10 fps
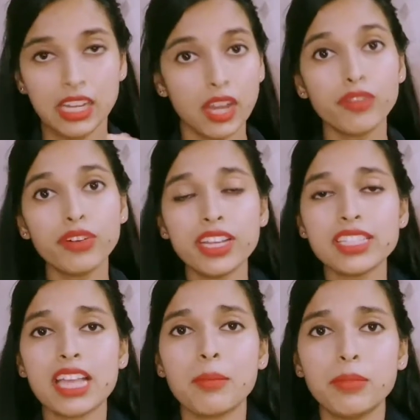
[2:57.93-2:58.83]
Now, for
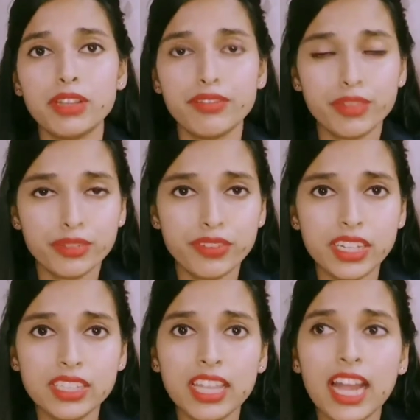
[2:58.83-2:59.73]
example, if you
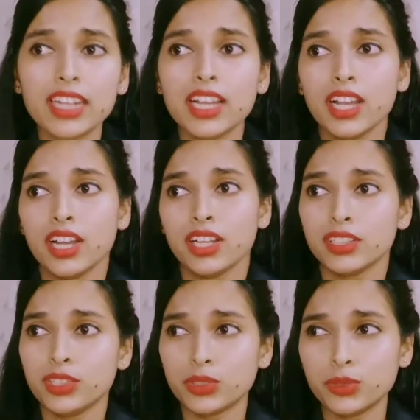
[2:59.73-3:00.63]
feel that
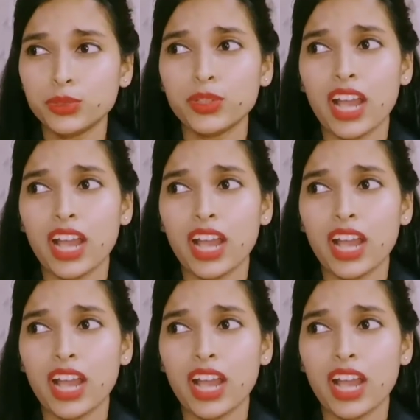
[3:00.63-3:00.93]
you